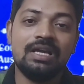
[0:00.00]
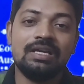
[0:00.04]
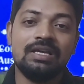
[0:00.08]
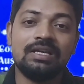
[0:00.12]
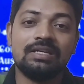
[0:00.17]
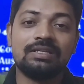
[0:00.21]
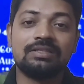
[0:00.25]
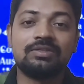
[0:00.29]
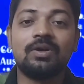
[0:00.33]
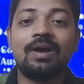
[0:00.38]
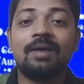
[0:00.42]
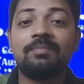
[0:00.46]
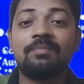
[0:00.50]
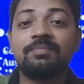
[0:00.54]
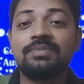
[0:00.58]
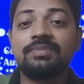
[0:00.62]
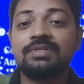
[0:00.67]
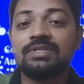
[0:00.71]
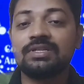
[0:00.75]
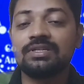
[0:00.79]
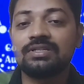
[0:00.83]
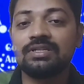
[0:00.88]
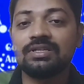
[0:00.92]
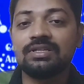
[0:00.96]
So
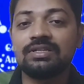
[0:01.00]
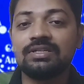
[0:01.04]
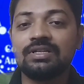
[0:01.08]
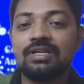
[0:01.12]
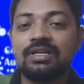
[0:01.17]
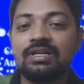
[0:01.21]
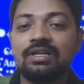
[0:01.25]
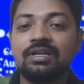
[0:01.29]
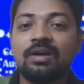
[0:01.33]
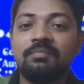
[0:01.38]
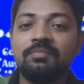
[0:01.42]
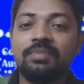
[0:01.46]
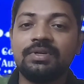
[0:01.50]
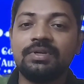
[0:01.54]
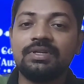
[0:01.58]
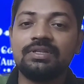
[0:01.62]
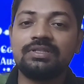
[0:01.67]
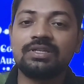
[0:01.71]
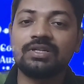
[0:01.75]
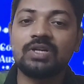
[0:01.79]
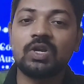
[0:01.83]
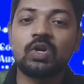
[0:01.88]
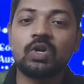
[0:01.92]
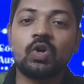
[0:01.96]
obsession and
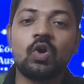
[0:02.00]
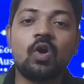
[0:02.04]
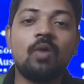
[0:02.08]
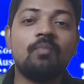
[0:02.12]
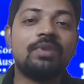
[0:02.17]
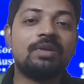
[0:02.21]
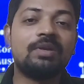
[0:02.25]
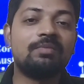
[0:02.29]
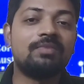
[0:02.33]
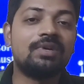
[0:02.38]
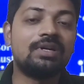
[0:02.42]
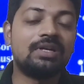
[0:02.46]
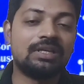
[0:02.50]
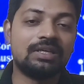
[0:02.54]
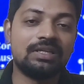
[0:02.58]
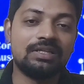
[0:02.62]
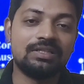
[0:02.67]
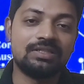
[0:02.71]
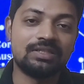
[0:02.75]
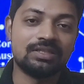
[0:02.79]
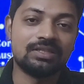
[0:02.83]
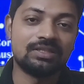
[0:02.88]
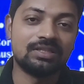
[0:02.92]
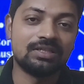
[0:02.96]
compulsion are complementing
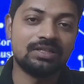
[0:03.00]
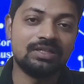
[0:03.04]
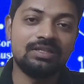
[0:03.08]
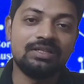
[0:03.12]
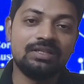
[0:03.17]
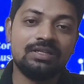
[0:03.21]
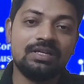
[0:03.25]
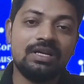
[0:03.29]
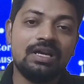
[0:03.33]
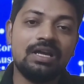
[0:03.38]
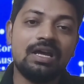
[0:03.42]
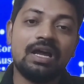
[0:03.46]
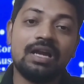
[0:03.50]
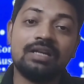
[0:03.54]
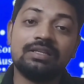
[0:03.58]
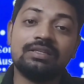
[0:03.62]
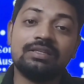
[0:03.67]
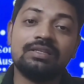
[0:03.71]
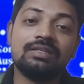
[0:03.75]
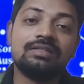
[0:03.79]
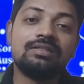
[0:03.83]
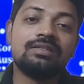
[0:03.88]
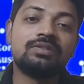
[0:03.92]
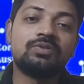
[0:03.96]
each other,
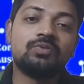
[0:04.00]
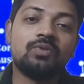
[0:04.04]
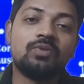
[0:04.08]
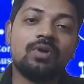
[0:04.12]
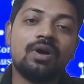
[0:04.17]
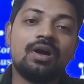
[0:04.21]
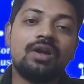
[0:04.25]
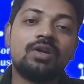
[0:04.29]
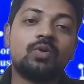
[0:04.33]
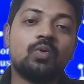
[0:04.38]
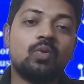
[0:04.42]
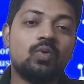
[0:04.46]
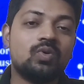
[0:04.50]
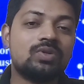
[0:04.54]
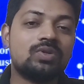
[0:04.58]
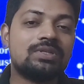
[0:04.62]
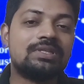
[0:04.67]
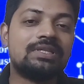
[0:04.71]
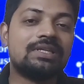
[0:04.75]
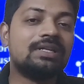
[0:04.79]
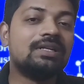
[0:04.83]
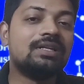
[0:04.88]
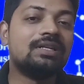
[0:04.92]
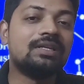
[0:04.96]
and this is what
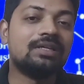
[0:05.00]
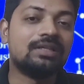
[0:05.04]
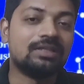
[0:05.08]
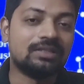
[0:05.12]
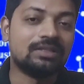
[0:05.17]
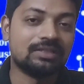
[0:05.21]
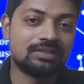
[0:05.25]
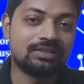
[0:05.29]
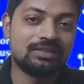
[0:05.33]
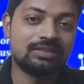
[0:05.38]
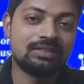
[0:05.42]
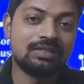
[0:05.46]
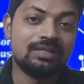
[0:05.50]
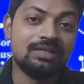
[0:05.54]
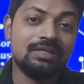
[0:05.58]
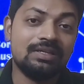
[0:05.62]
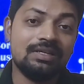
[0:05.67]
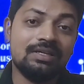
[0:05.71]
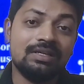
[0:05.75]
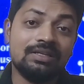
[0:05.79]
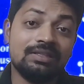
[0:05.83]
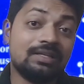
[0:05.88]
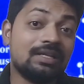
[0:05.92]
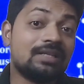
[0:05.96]
OCD is.
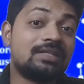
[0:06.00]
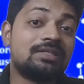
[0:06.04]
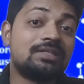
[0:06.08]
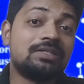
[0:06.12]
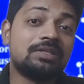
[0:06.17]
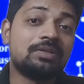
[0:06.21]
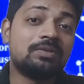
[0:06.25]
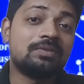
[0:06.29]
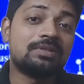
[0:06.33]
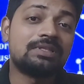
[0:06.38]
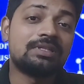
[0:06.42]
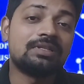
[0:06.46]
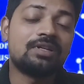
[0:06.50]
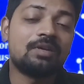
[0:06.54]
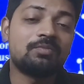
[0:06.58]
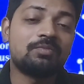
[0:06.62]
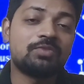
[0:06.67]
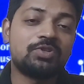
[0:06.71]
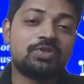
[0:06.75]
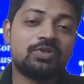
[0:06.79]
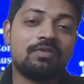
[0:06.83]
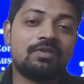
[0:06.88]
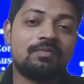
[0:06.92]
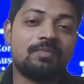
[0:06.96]
The next question
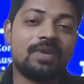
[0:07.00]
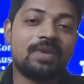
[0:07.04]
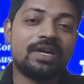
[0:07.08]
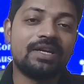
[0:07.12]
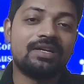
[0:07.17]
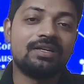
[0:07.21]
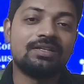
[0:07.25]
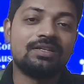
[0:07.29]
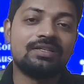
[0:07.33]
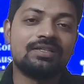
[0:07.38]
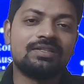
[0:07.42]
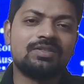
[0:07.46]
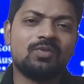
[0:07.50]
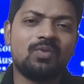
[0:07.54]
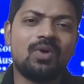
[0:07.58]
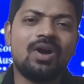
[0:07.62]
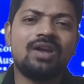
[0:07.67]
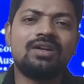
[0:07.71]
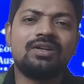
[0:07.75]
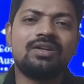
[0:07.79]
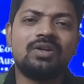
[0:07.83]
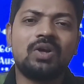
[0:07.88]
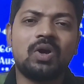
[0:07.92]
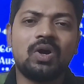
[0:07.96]
comes to our mind is,
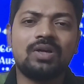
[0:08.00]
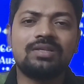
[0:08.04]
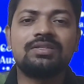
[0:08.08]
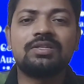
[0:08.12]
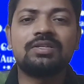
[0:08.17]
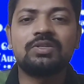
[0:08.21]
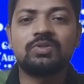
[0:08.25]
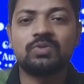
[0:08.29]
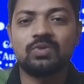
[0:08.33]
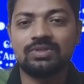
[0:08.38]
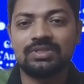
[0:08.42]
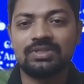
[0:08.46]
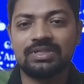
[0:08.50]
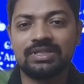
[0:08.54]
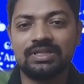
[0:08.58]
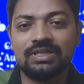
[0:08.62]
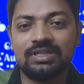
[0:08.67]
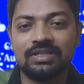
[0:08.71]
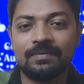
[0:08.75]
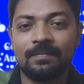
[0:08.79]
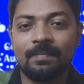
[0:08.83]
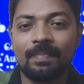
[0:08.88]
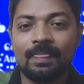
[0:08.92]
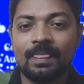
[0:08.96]
what causes
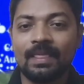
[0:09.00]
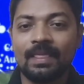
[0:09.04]
OCD?